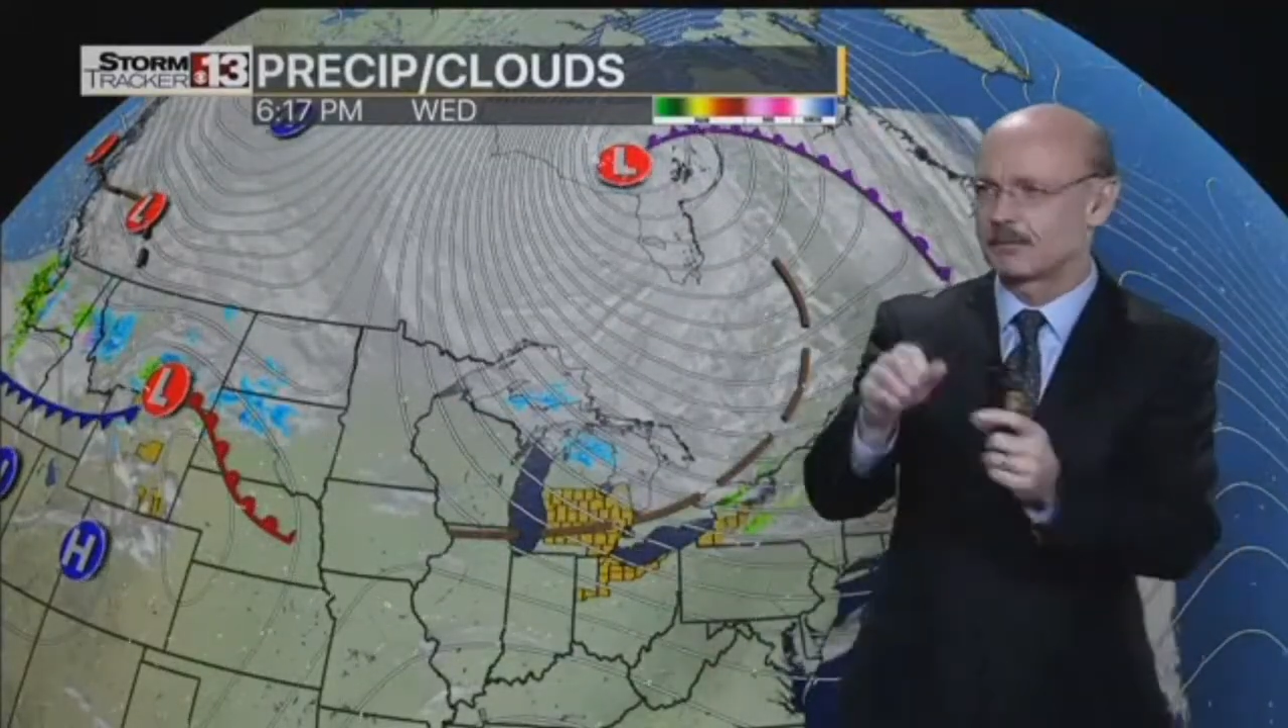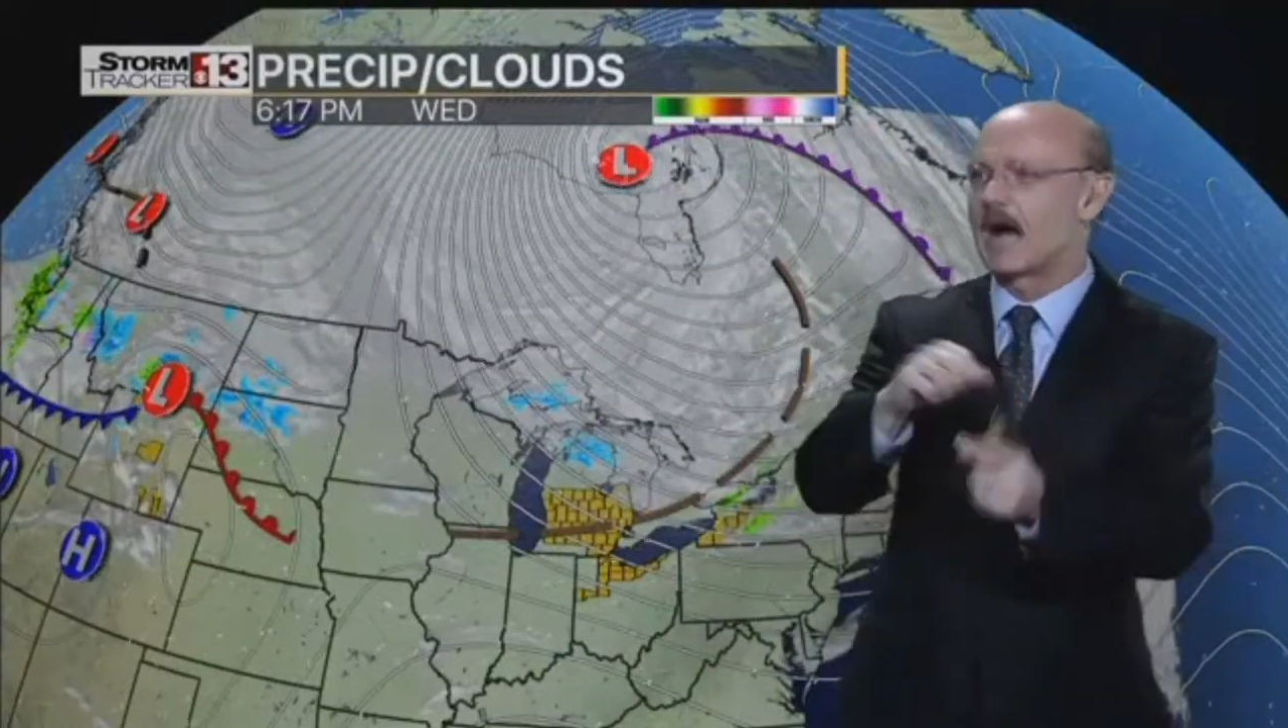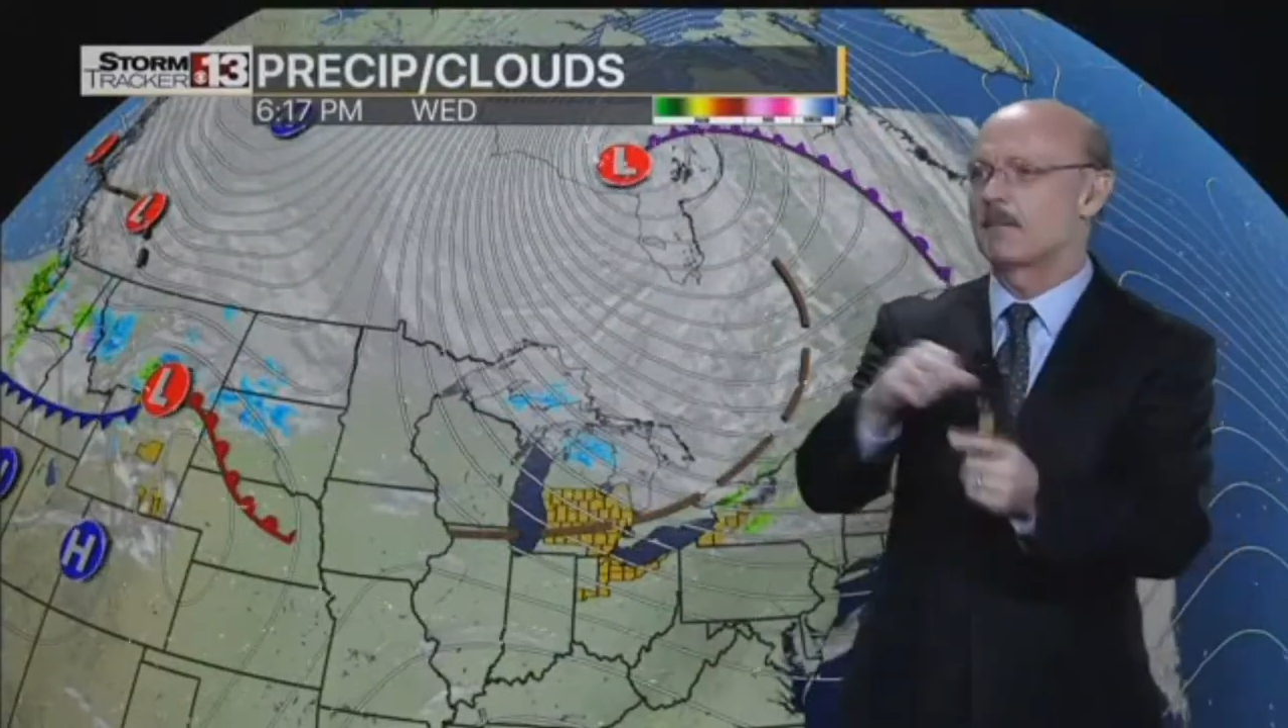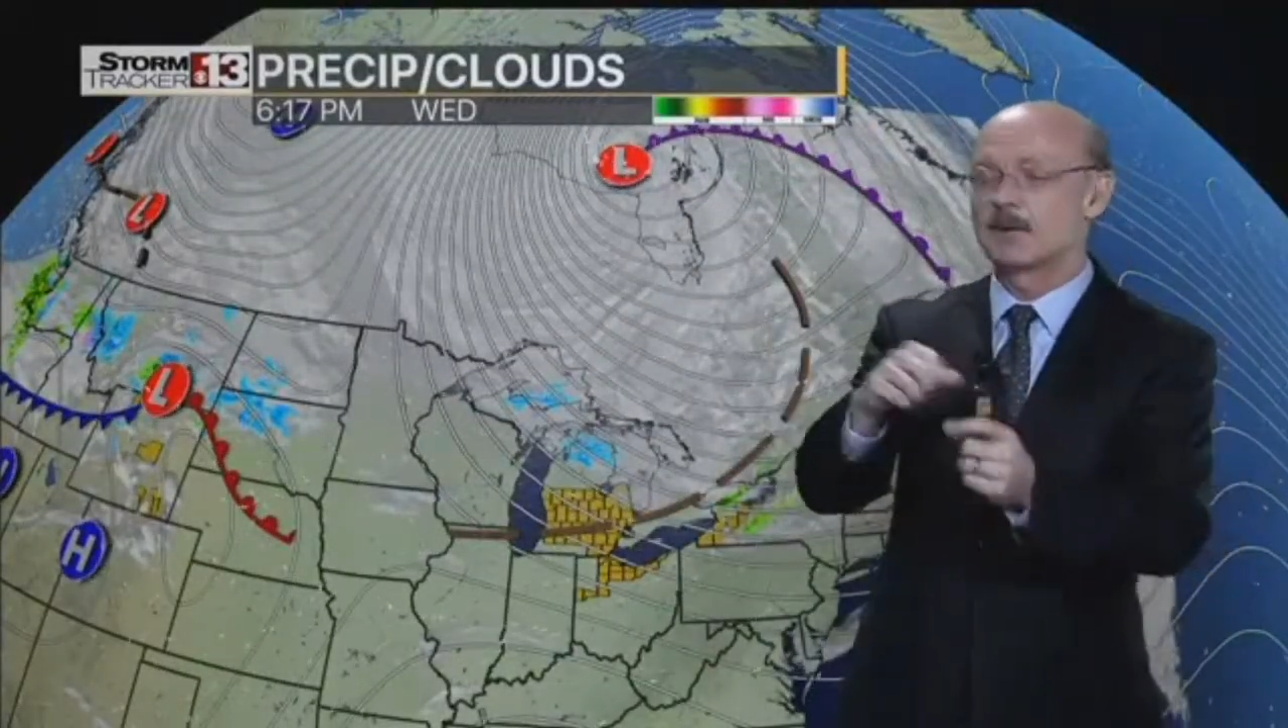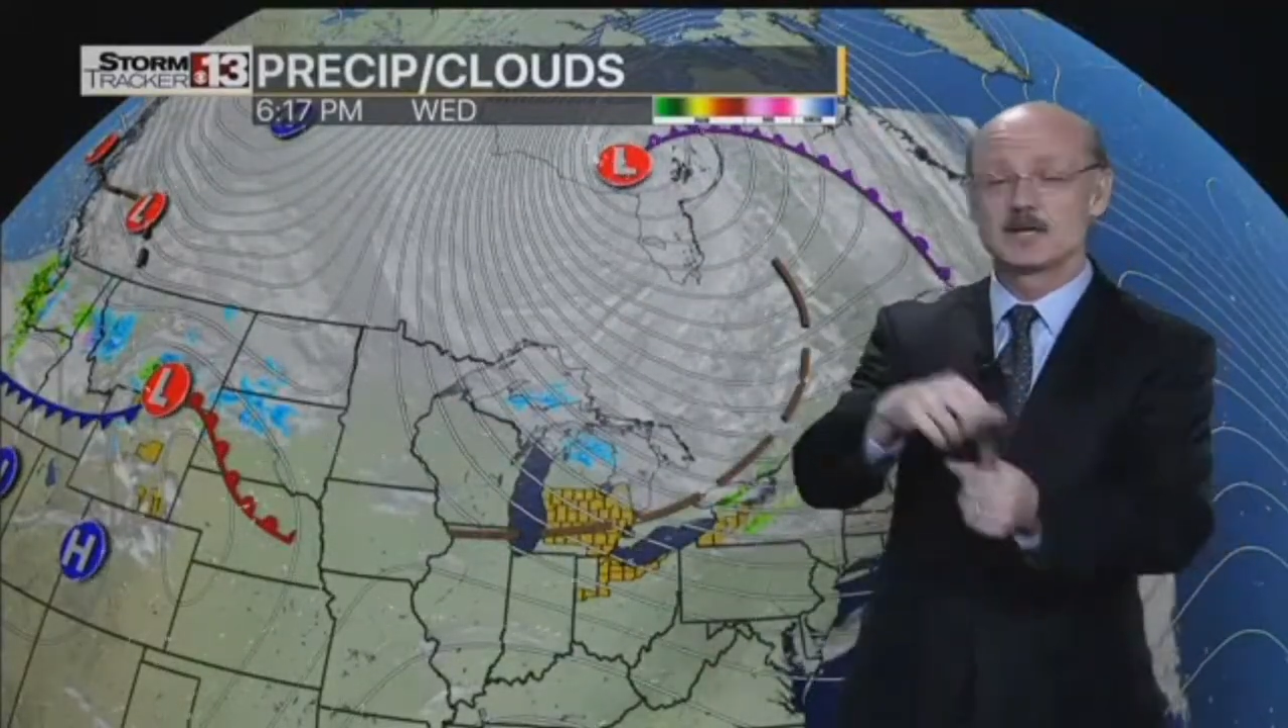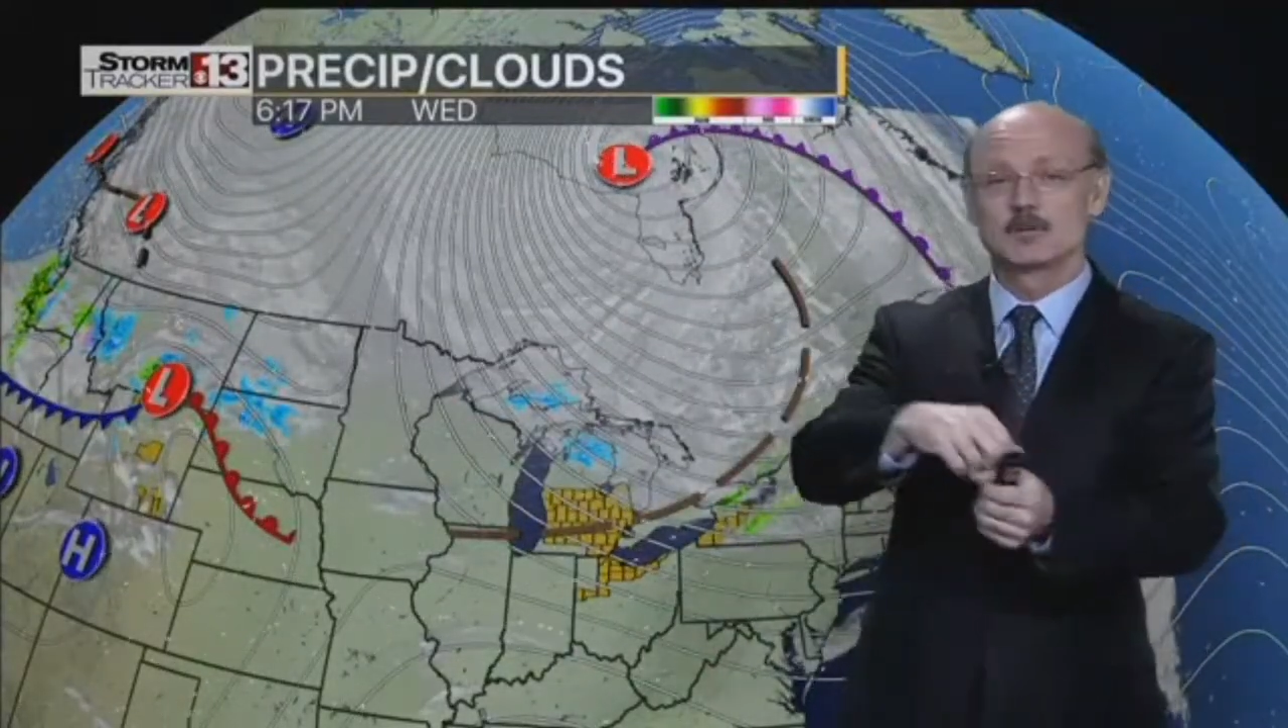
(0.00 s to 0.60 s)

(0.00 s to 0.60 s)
pop and